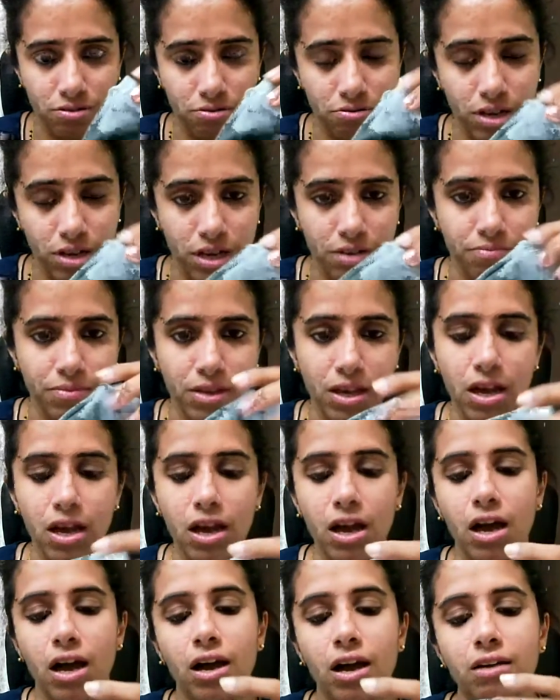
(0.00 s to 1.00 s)
Okay.
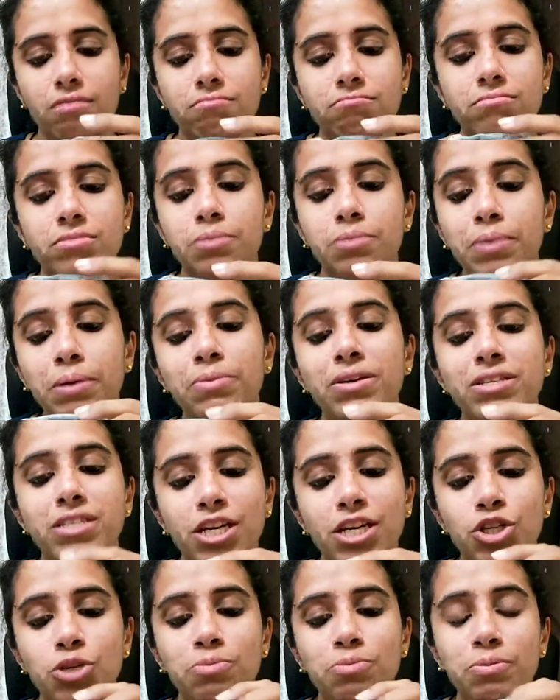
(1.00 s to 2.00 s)
The baby is
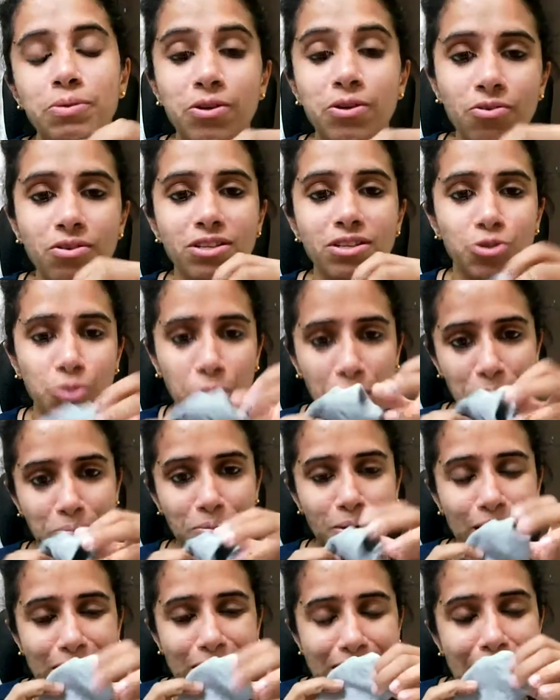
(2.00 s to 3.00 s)
yet to be born, so I'm
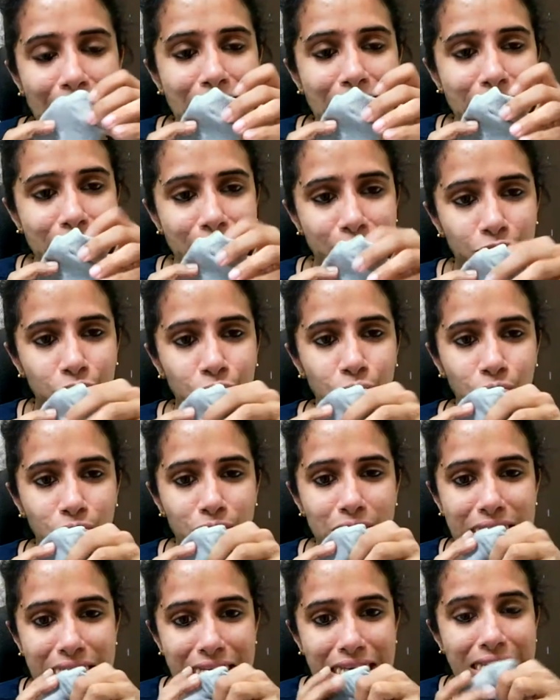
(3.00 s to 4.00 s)
excited to
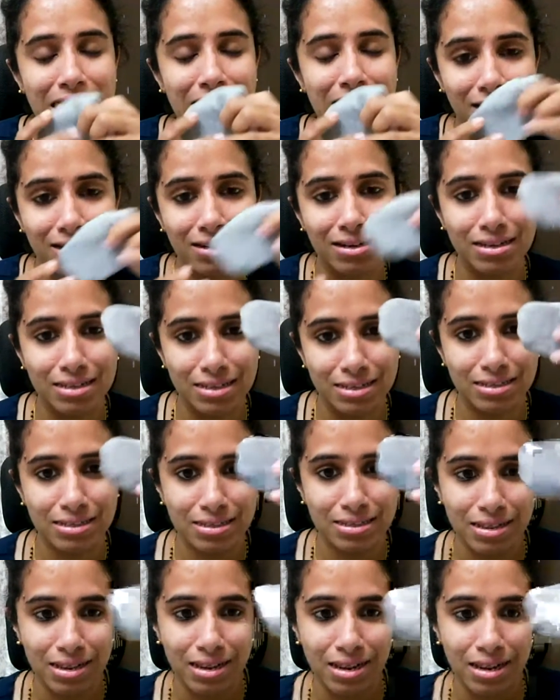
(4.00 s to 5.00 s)
see that it
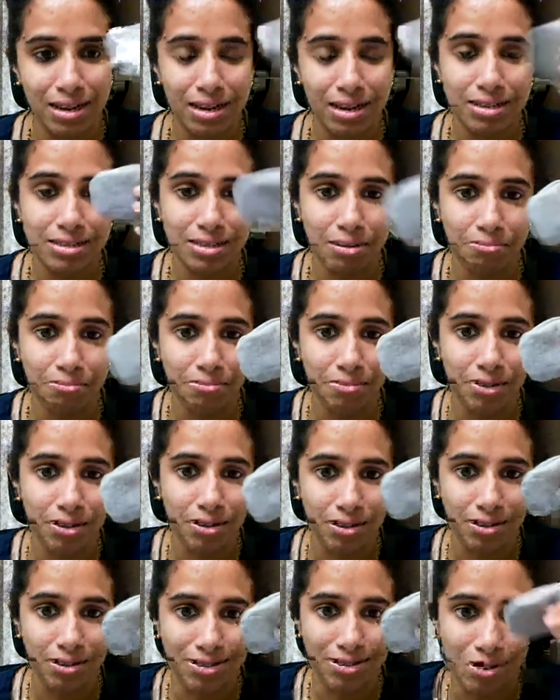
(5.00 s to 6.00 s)
is some
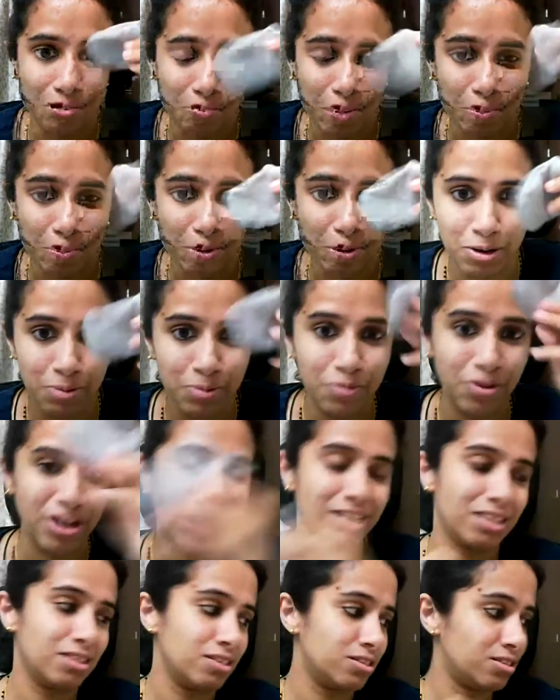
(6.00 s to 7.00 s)
baby will be
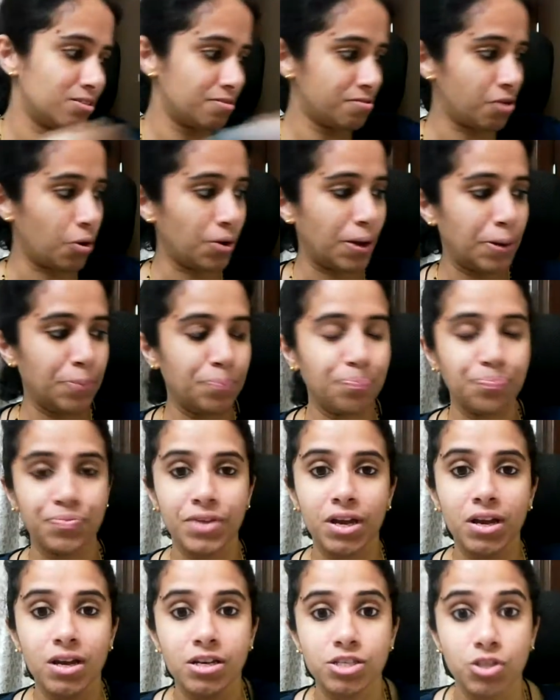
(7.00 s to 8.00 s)
wearing this. Okay.
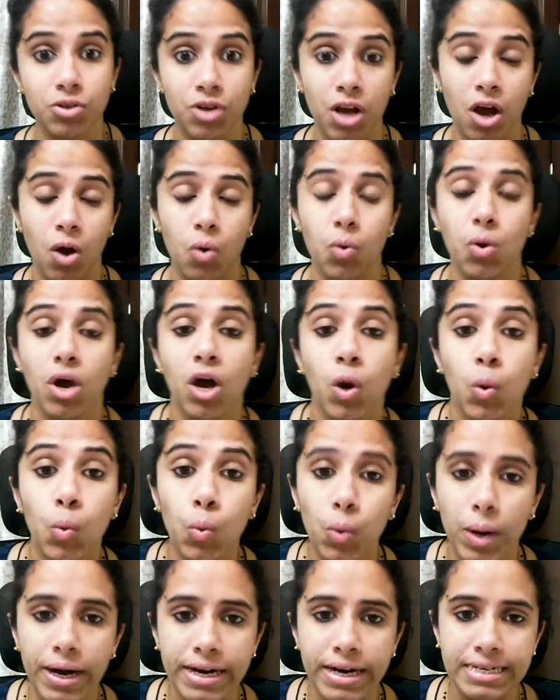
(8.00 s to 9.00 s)
So now,
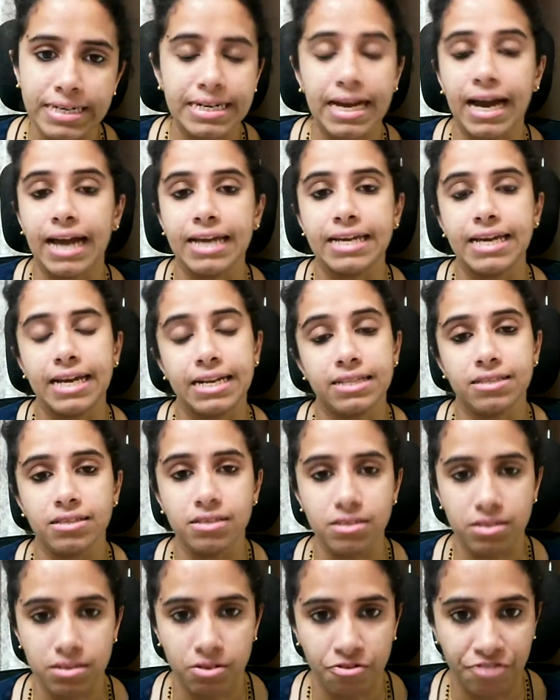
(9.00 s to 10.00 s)
where did I get
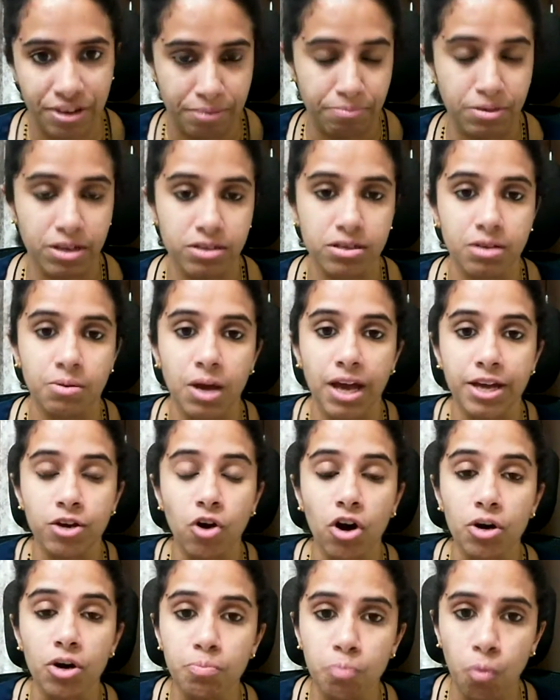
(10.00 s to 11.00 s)
this fabric? I
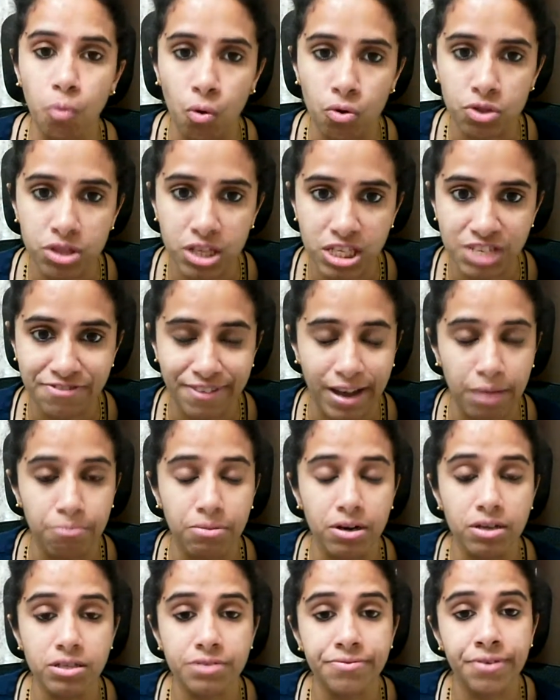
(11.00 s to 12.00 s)
got both these
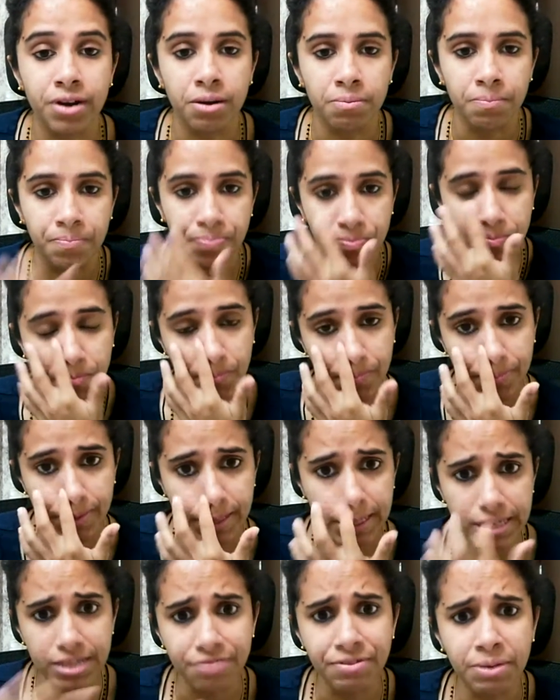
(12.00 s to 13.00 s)
fabrics from
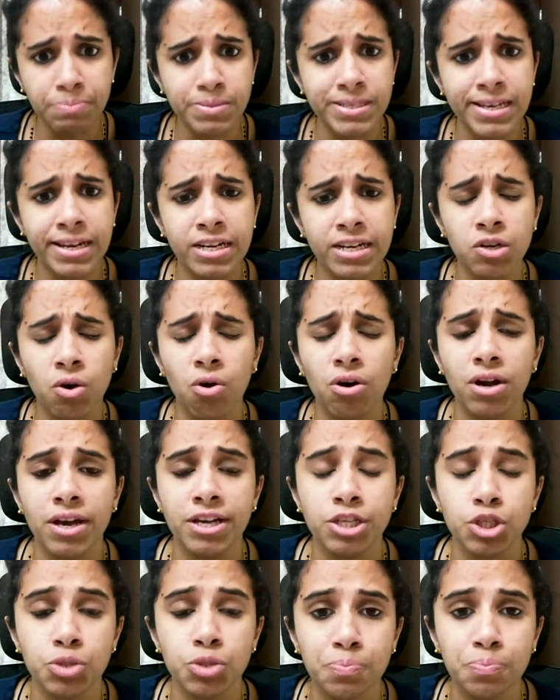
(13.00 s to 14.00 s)
the website called
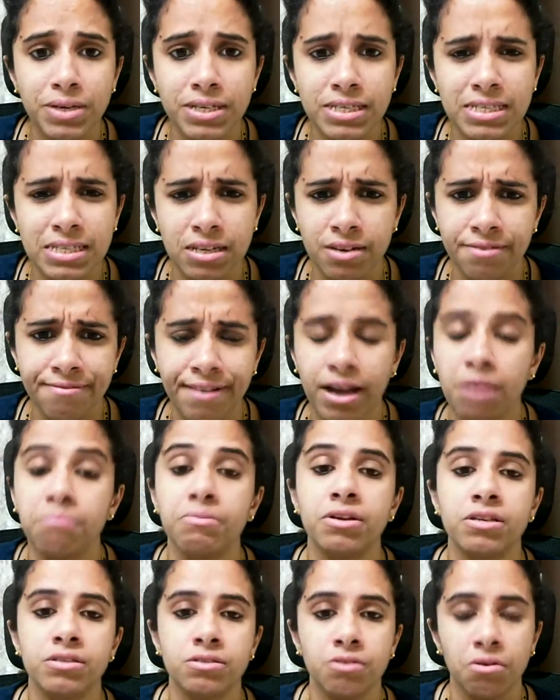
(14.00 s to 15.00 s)

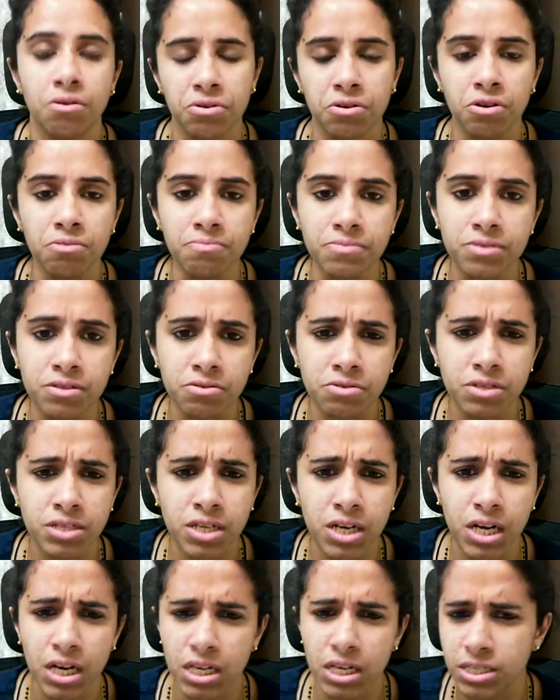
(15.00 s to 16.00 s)
hpsingfabrics.com. So it's a
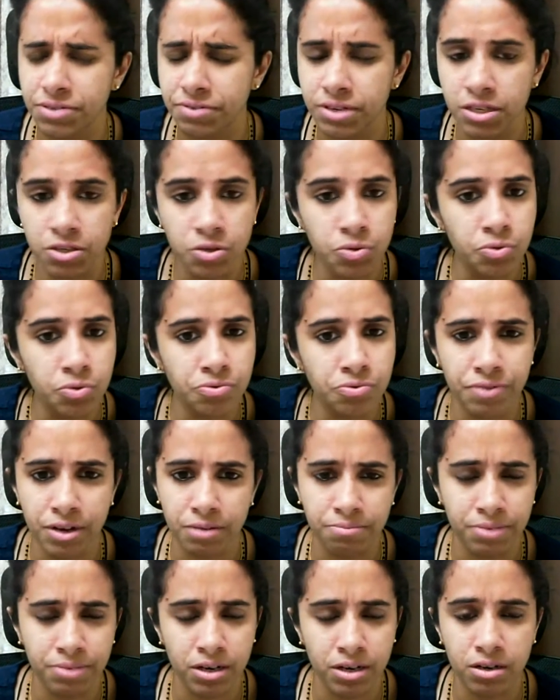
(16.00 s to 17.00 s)
relatively new
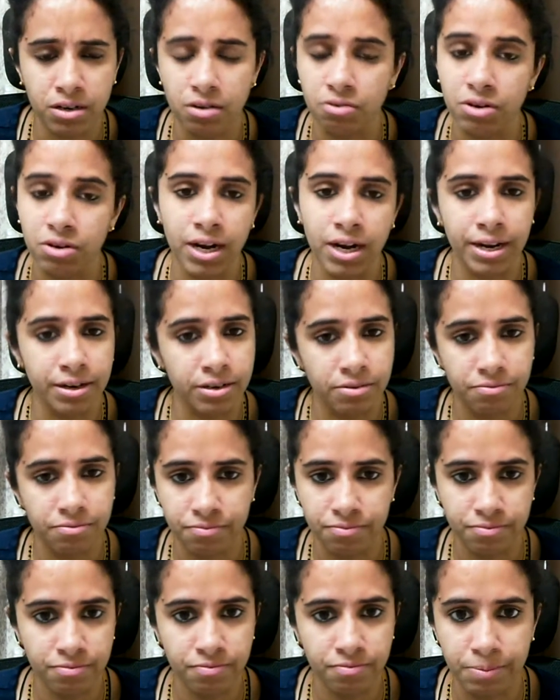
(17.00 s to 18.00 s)
fabric online
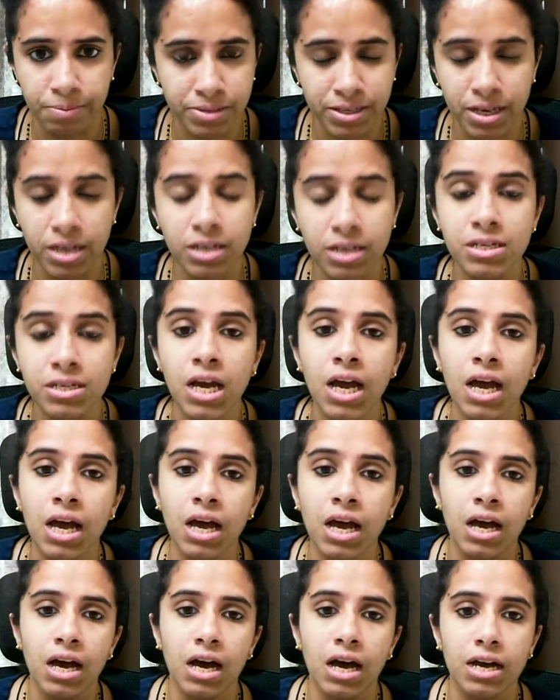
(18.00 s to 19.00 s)
website.
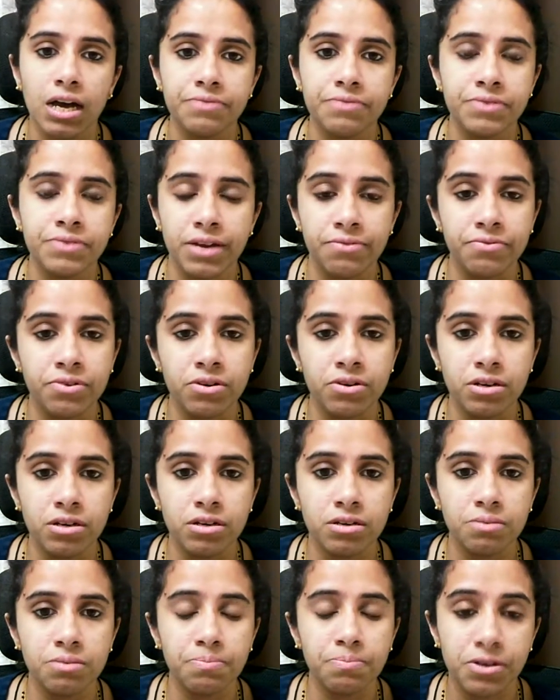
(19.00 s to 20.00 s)
I've never
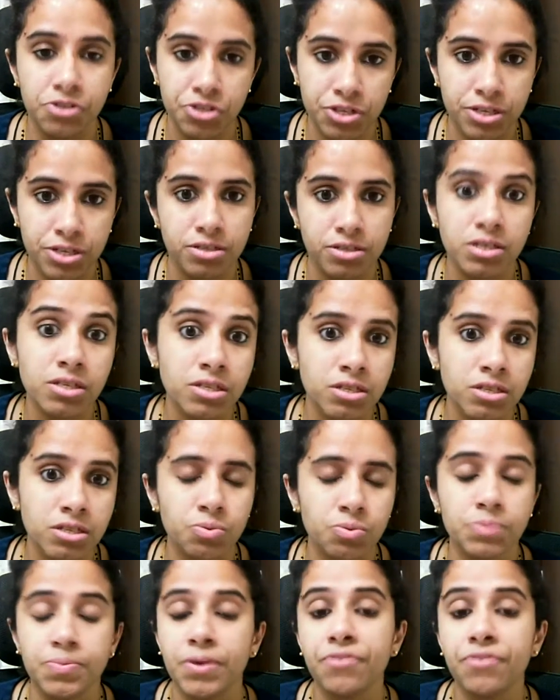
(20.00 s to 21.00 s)
purchased it. This
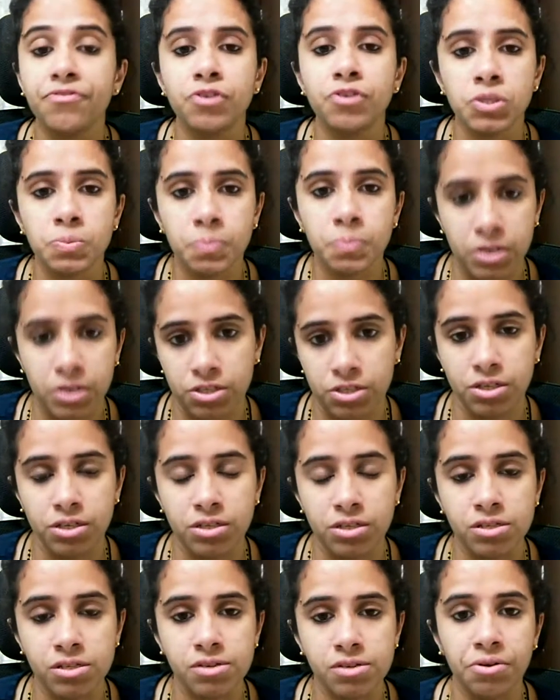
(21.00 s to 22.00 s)
was my first
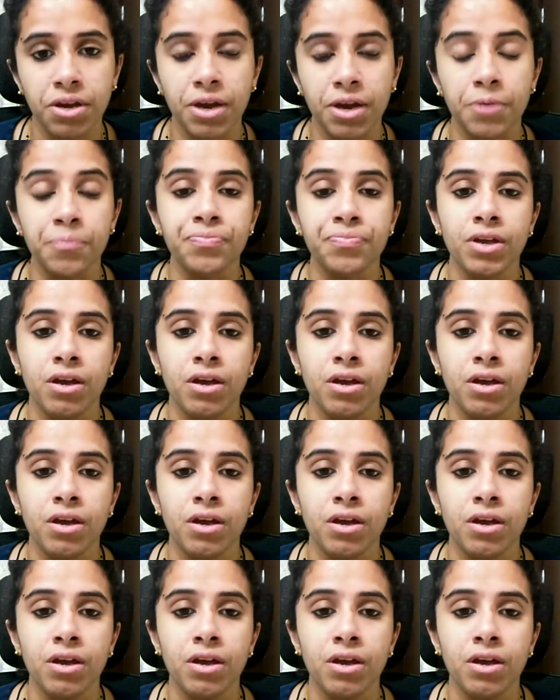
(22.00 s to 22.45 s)
purchase. Okay.